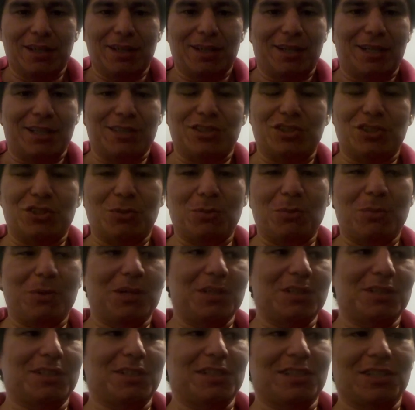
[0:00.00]
Like
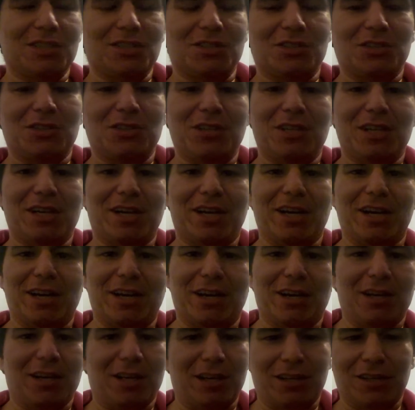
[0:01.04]
somebody says,
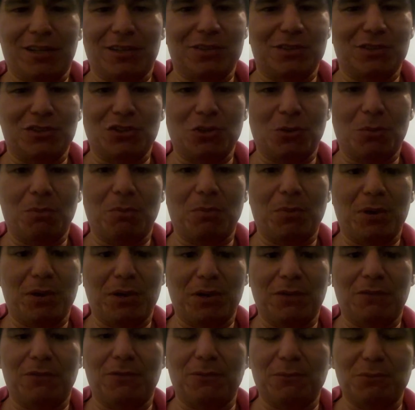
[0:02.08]
yeah, like somebody
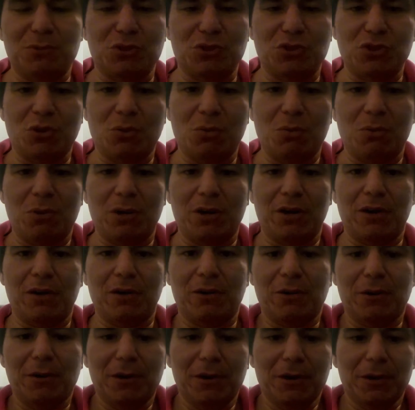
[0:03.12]
from
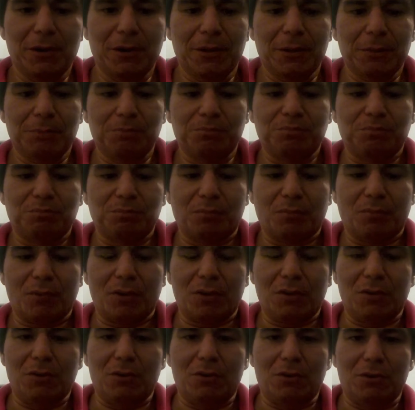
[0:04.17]
somewhere,
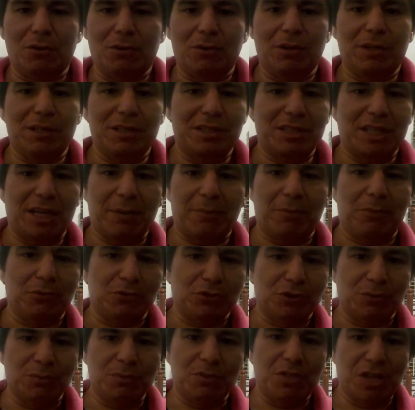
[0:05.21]
for example,
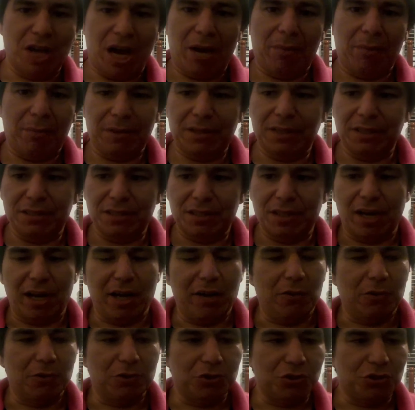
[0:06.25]
some Japanese guy
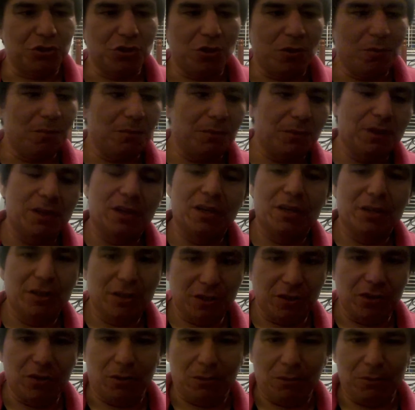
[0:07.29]
or some,
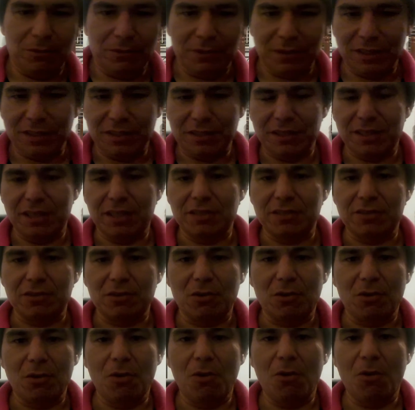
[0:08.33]
they says,
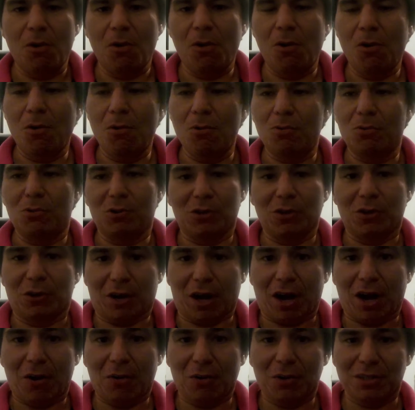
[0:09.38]
oh look,
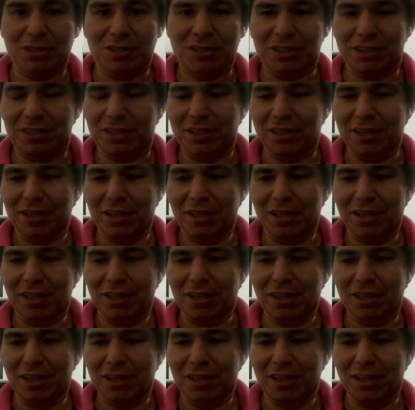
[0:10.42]
how is it?